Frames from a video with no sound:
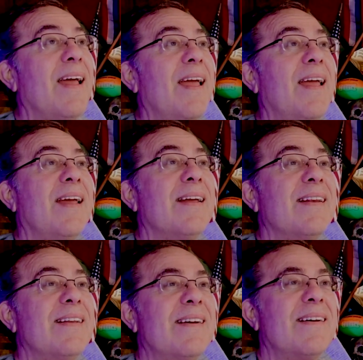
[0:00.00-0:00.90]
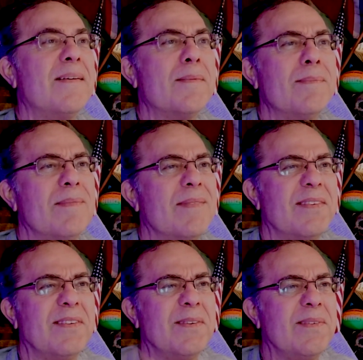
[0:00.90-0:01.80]
And,
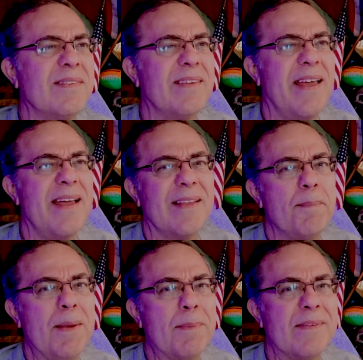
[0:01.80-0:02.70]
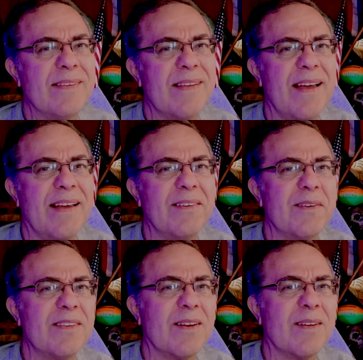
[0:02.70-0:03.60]
shoots, yeah, let people decide.
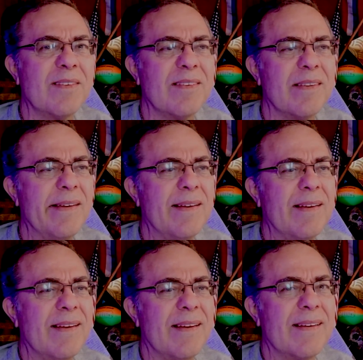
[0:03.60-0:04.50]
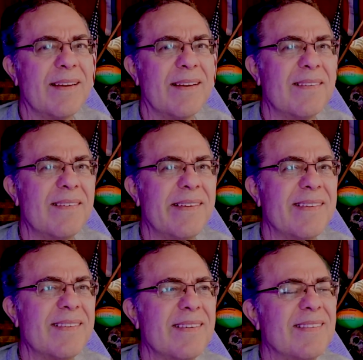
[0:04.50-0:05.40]
They're adults, you know, they